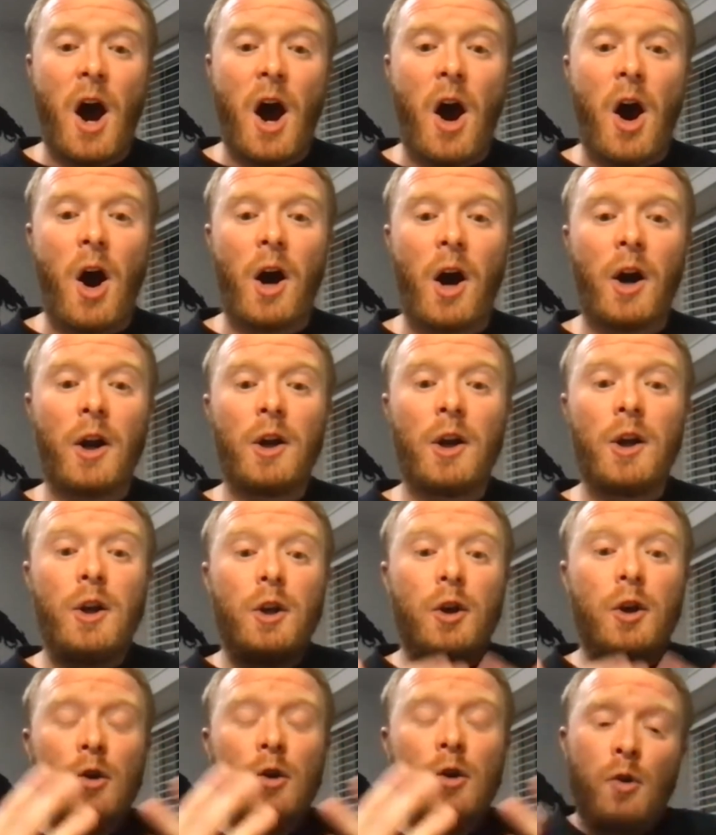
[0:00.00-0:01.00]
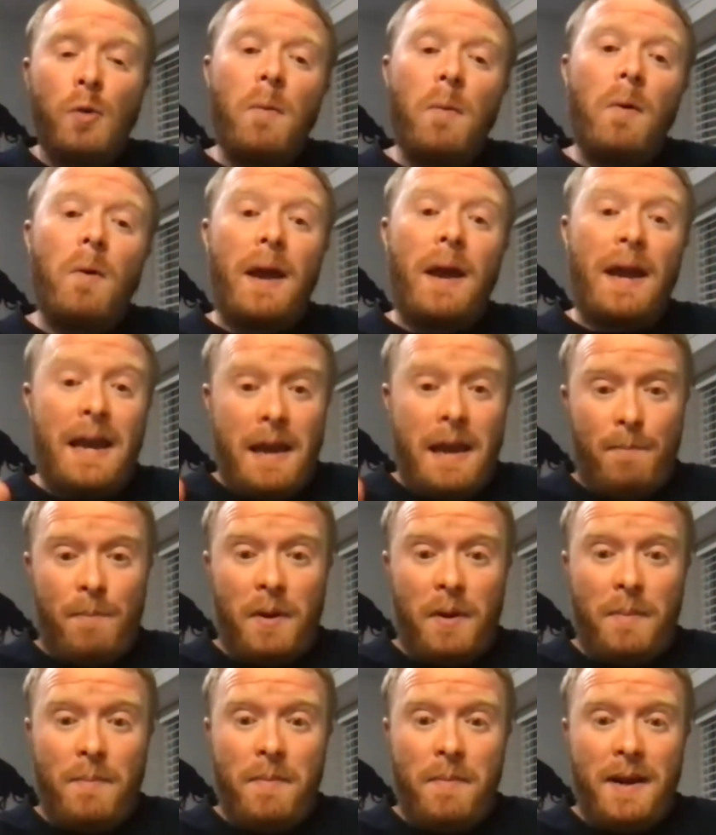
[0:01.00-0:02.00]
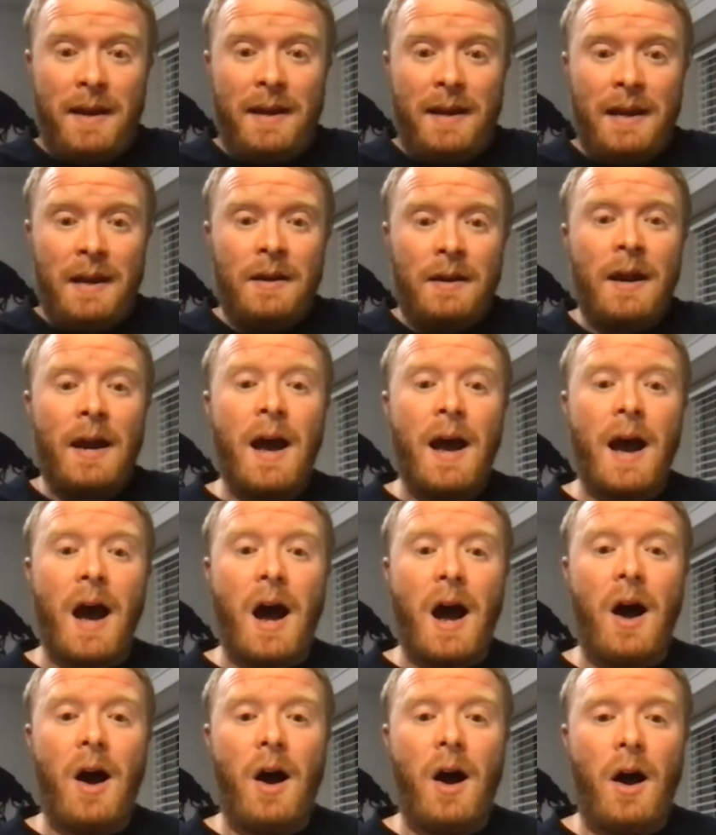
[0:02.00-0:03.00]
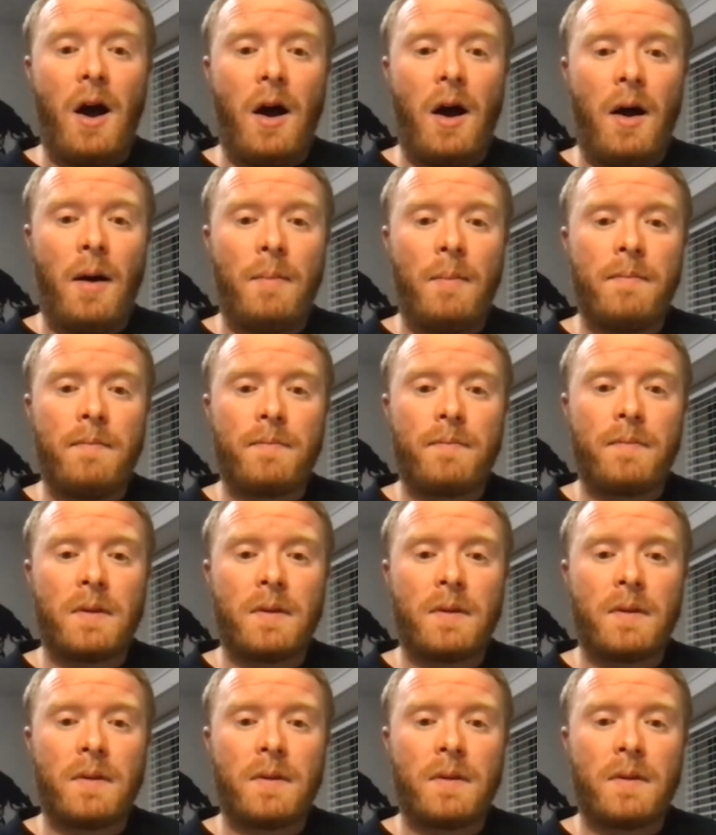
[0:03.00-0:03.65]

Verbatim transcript: are you implementing um,